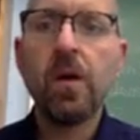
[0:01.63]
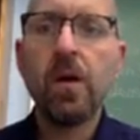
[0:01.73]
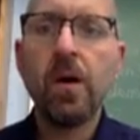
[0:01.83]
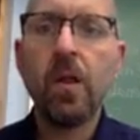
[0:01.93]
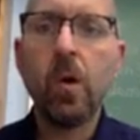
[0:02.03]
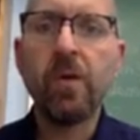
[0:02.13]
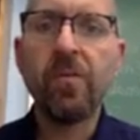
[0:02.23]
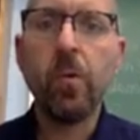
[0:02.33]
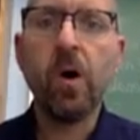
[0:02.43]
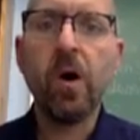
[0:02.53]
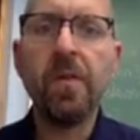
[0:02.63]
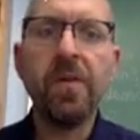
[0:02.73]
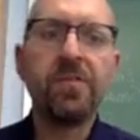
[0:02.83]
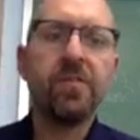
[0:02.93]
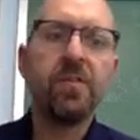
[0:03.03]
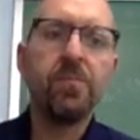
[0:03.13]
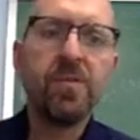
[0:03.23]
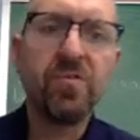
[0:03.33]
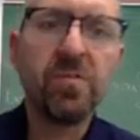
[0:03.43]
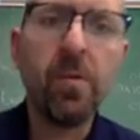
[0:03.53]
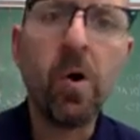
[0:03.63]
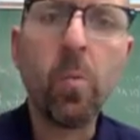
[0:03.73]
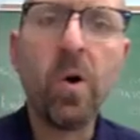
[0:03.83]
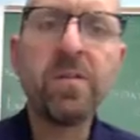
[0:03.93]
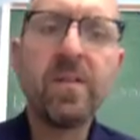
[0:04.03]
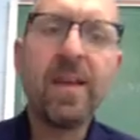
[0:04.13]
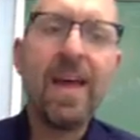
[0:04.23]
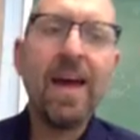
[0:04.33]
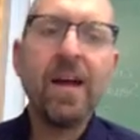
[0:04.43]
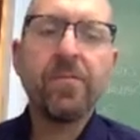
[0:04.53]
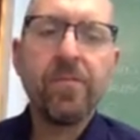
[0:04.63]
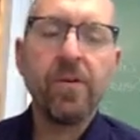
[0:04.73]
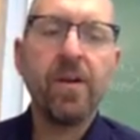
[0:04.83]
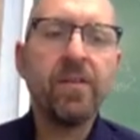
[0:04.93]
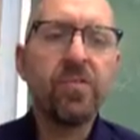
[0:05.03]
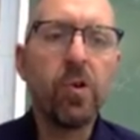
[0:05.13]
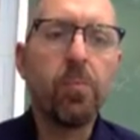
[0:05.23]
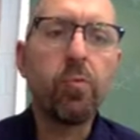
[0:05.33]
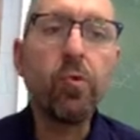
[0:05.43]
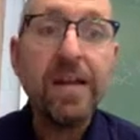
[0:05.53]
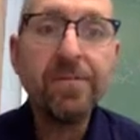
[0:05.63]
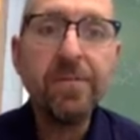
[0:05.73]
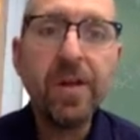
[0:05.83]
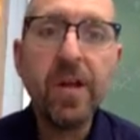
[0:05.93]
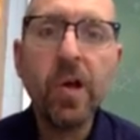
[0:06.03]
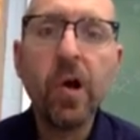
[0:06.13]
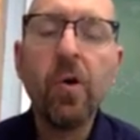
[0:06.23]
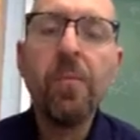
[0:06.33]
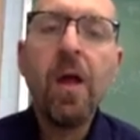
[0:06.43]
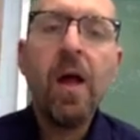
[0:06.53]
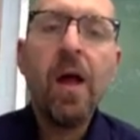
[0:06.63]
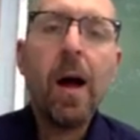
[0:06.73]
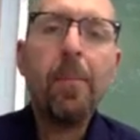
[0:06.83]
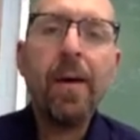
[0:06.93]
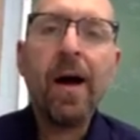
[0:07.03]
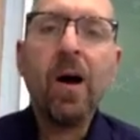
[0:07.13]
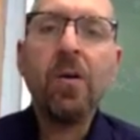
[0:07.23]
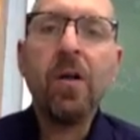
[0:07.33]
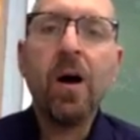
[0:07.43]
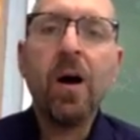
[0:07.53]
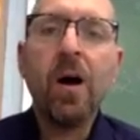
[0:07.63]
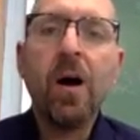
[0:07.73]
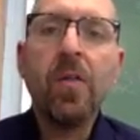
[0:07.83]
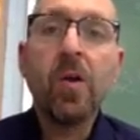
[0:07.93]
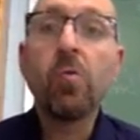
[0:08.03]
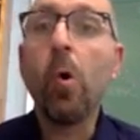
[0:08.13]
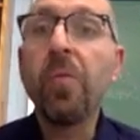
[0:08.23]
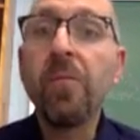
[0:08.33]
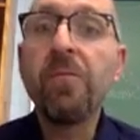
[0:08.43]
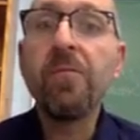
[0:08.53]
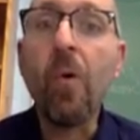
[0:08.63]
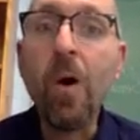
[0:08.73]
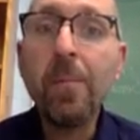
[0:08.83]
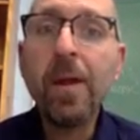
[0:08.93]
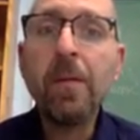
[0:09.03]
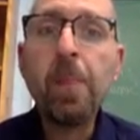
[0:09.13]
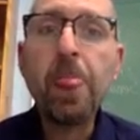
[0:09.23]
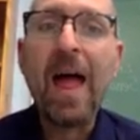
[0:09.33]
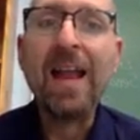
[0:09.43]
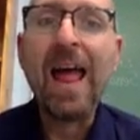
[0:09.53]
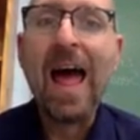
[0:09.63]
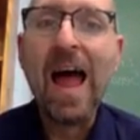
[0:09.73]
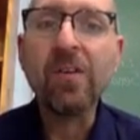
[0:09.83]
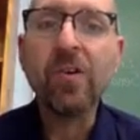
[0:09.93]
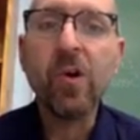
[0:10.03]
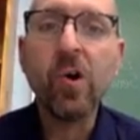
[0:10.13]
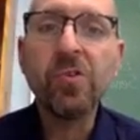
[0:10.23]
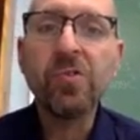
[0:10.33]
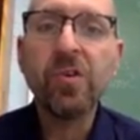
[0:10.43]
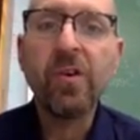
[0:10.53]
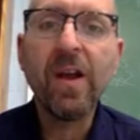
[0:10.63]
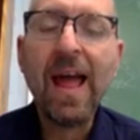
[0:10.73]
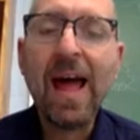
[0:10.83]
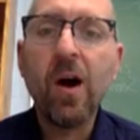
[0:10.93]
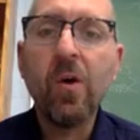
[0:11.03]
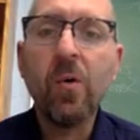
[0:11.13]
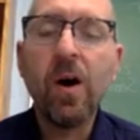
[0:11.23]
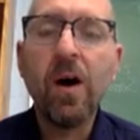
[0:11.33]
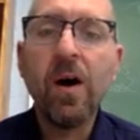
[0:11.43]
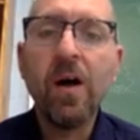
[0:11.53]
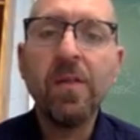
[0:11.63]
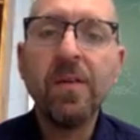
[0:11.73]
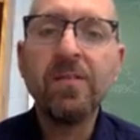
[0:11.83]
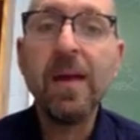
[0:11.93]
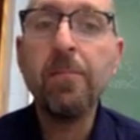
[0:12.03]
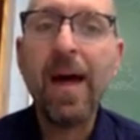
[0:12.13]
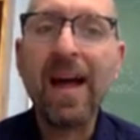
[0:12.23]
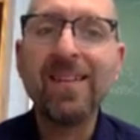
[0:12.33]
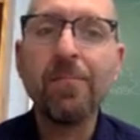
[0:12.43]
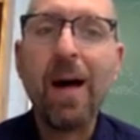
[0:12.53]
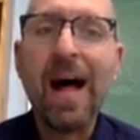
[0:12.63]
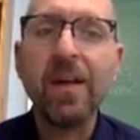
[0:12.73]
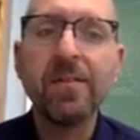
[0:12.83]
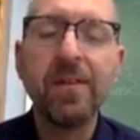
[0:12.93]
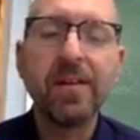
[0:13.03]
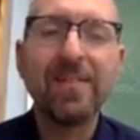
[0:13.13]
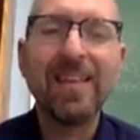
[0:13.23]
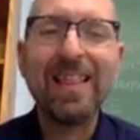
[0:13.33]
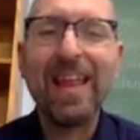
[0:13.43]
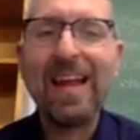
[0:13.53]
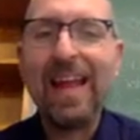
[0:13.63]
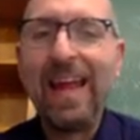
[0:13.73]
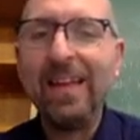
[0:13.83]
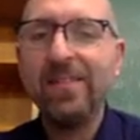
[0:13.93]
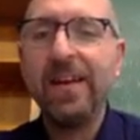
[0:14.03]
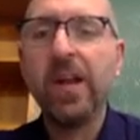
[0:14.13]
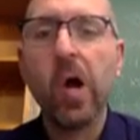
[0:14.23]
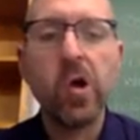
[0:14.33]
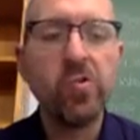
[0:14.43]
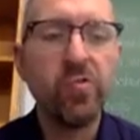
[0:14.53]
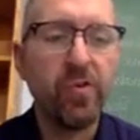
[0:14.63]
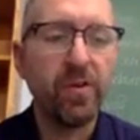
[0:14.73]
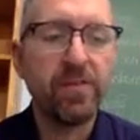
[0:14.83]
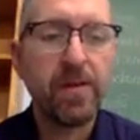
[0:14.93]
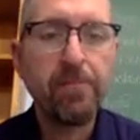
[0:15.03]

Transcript: Hello, everyone. This is Mr. Simone once again for a nice little brief video about the growth of farming and agriculture and how this impacted politics in the late 1800s.